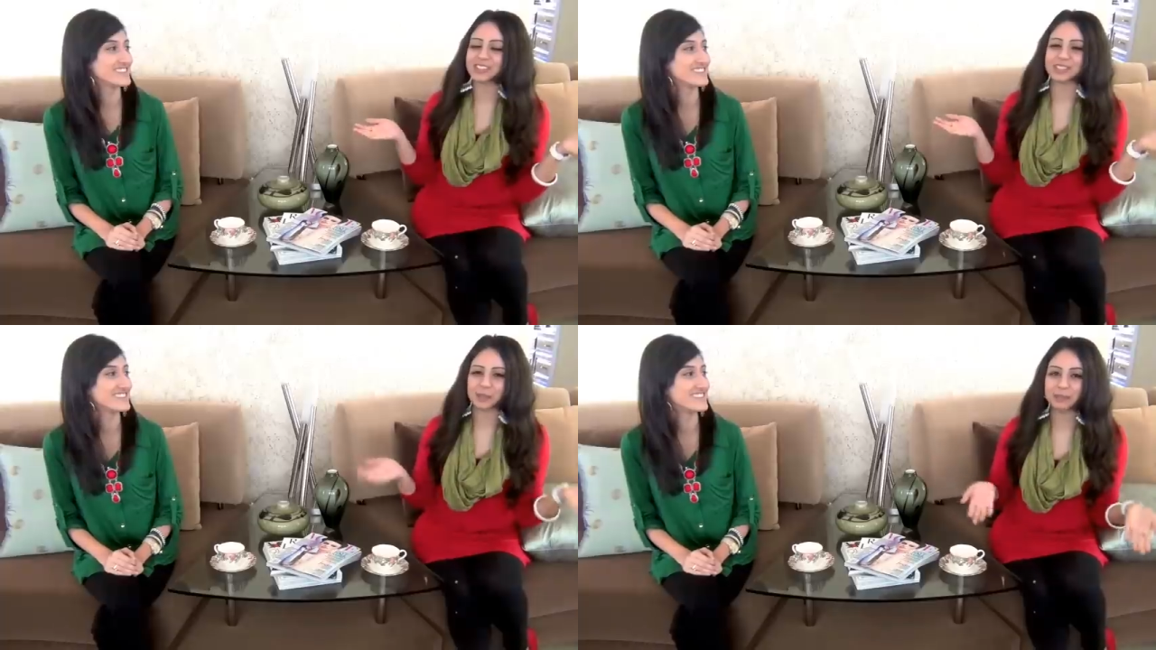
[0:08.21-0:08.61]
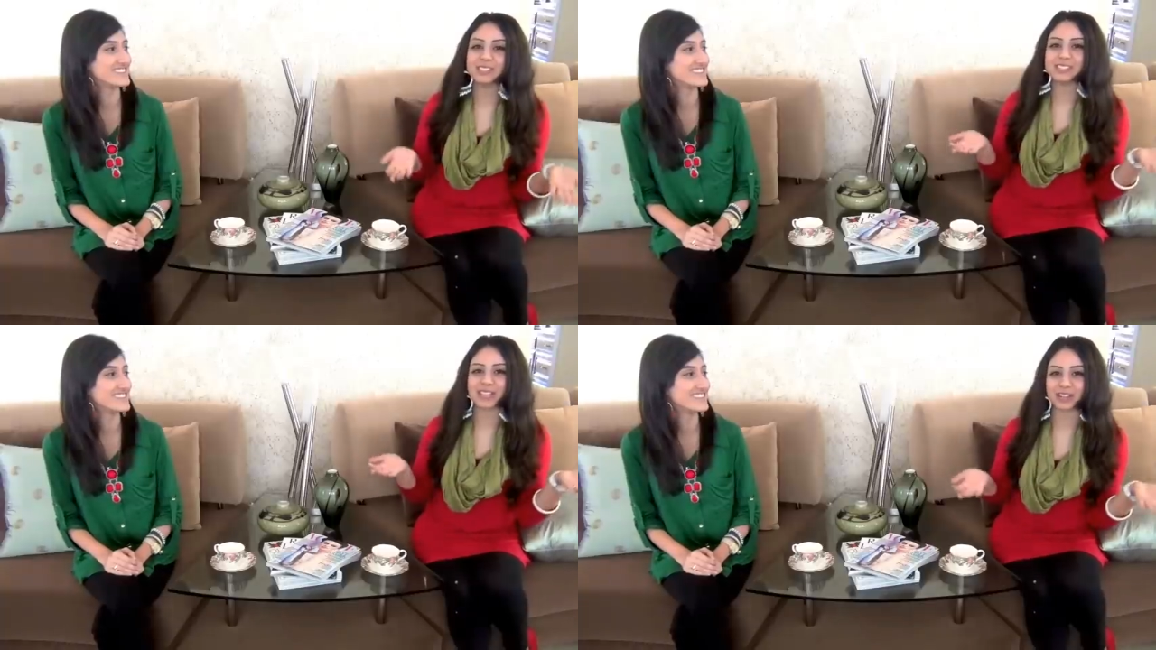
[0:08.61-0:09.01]

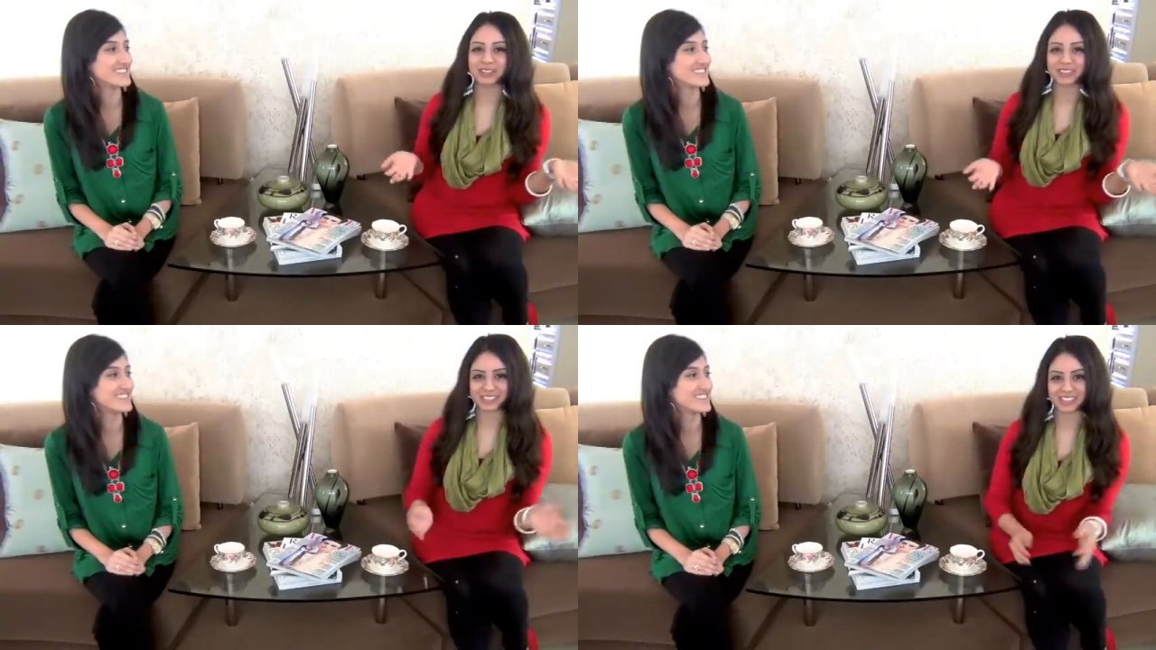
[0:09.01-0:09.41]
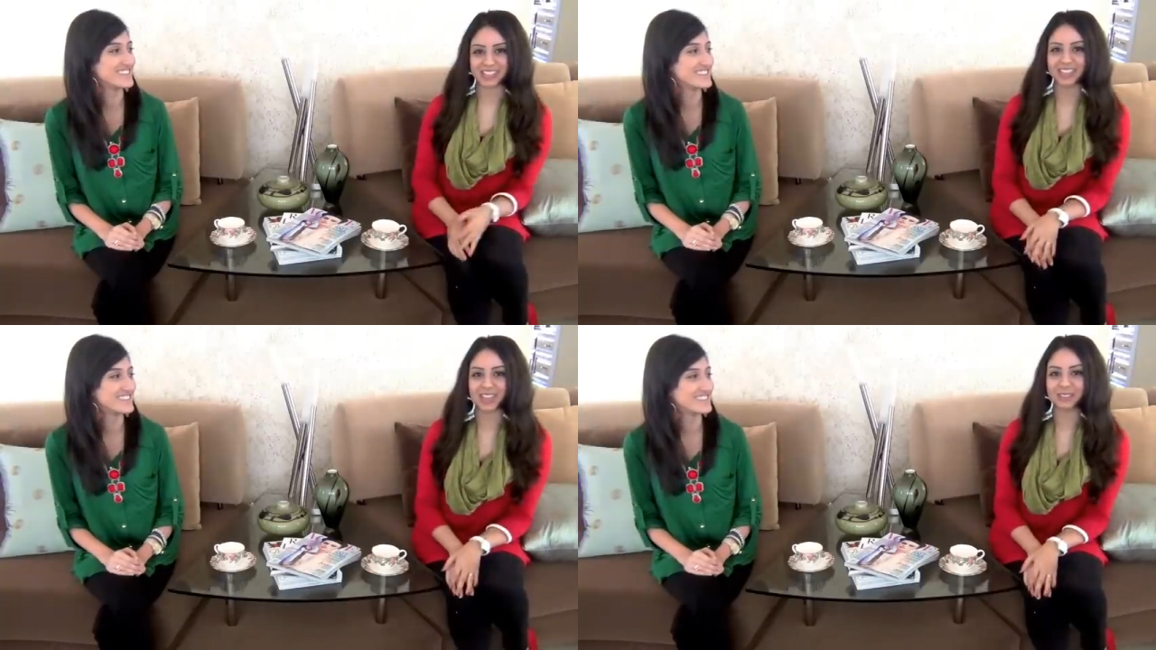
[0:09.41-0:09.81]
Speaker 1: celebrity style
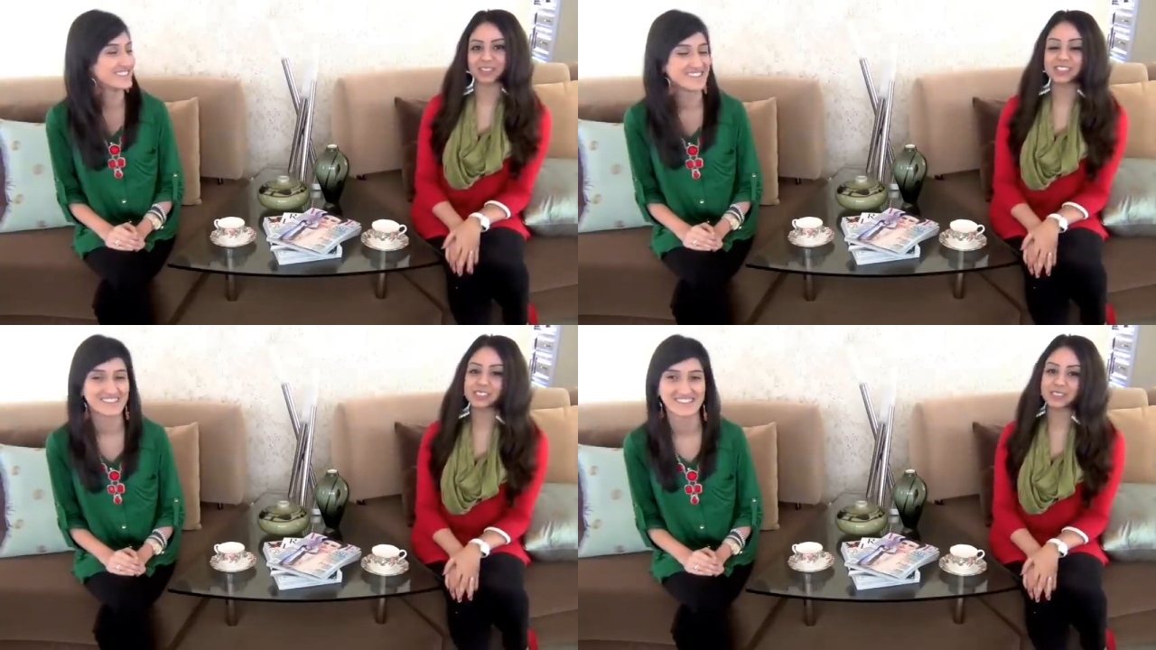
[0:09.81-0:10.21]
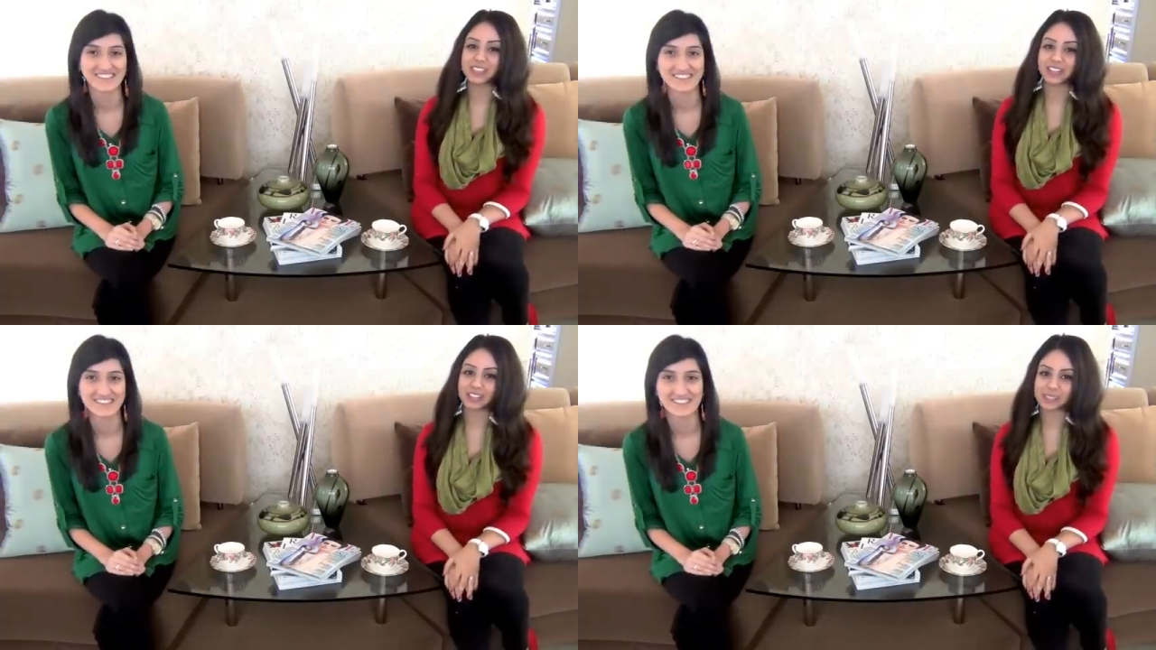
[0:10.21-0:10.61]
critique, and we're
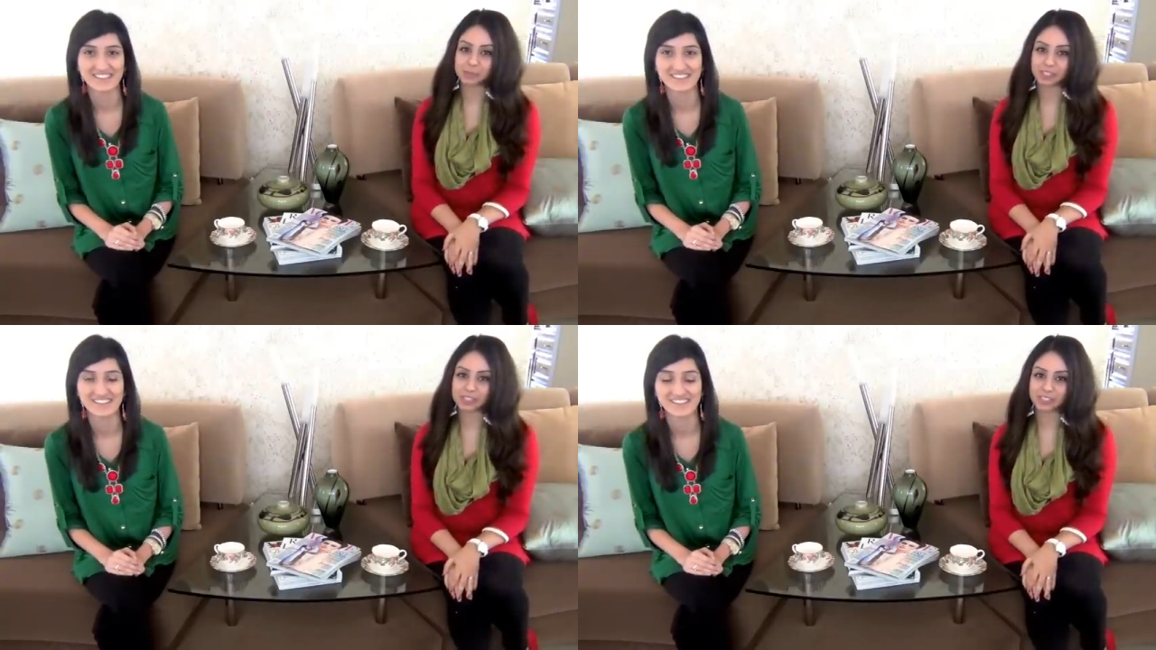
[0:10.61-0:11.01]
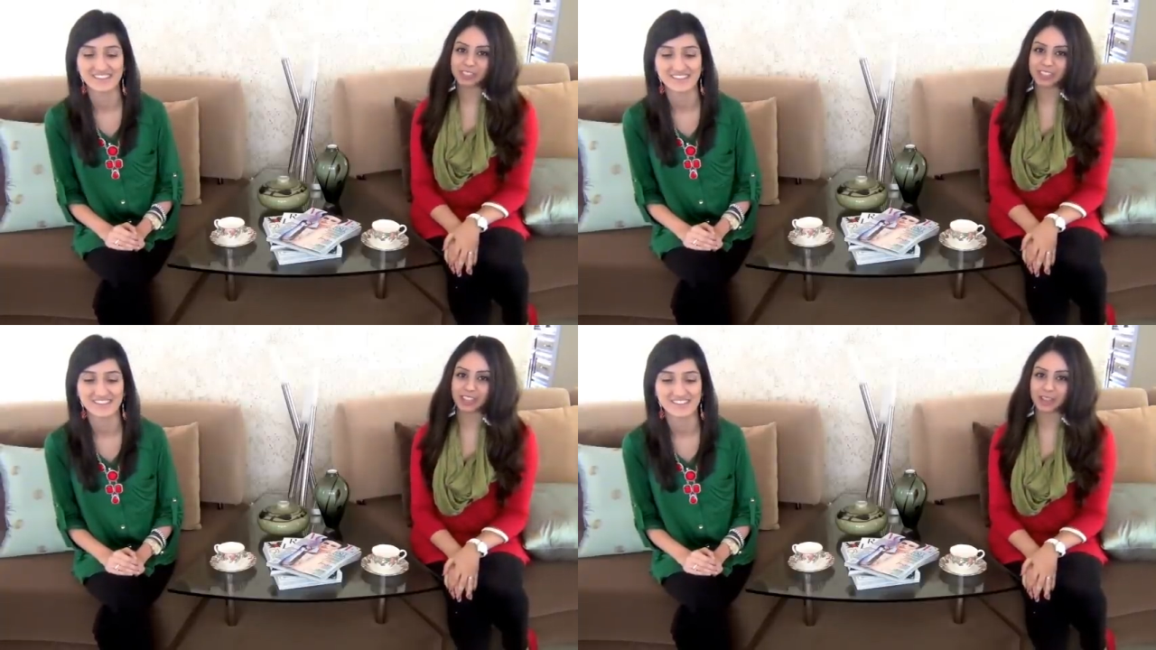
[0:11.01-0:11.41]
doing our special.